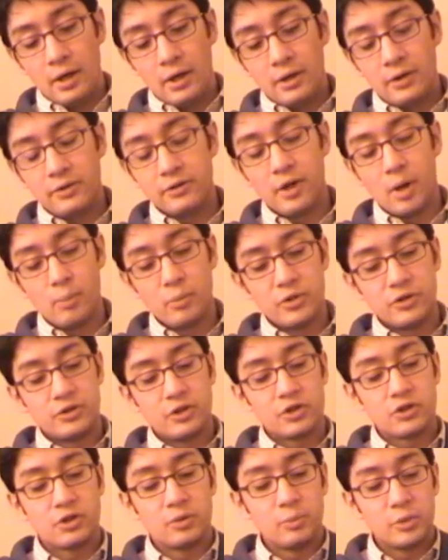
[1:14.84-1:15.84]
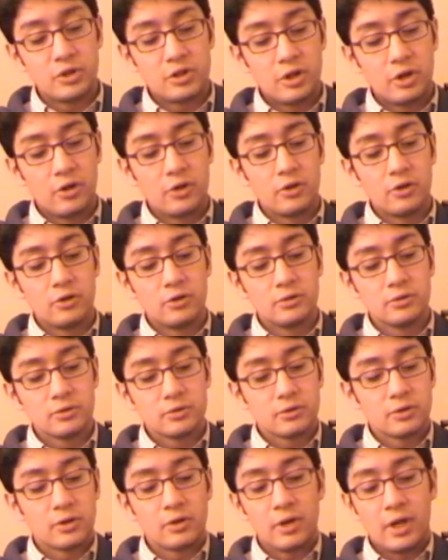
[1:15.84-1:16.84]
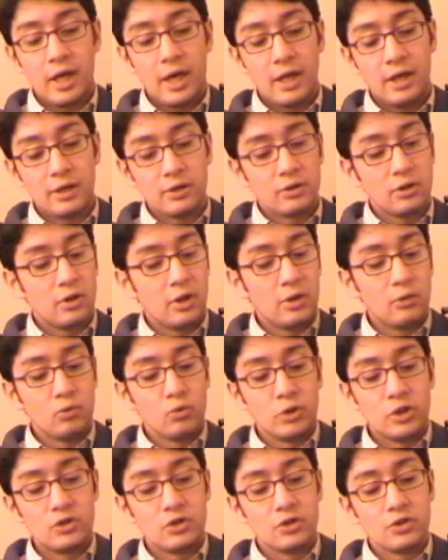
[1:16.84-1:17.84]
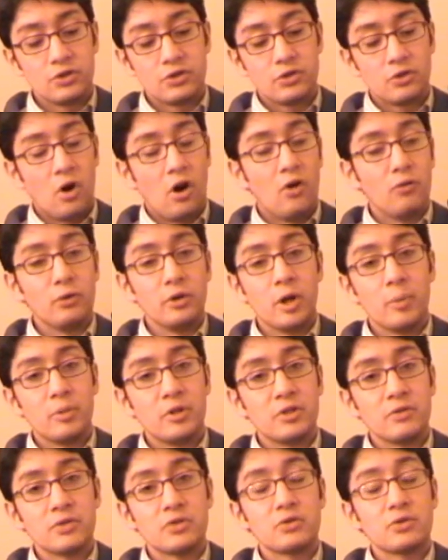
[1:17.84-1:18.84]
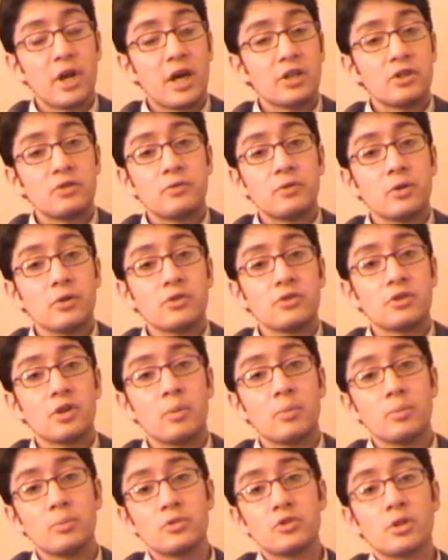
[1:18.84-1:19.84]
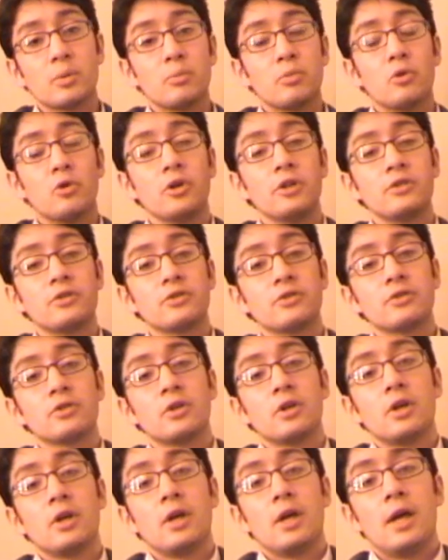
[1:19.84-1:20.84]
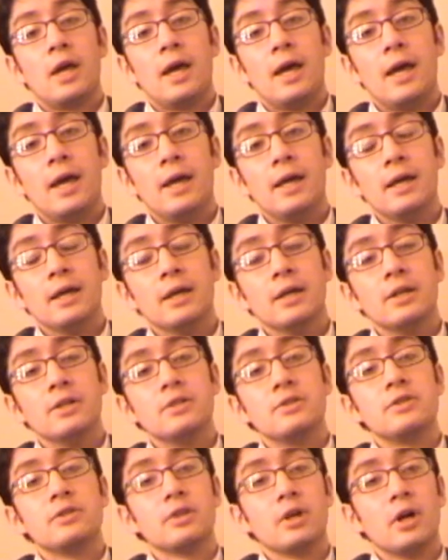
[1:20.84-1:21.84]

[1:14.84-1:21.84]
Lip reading: thumb position material, and it reaches all the way up into the stratosphere at some points. And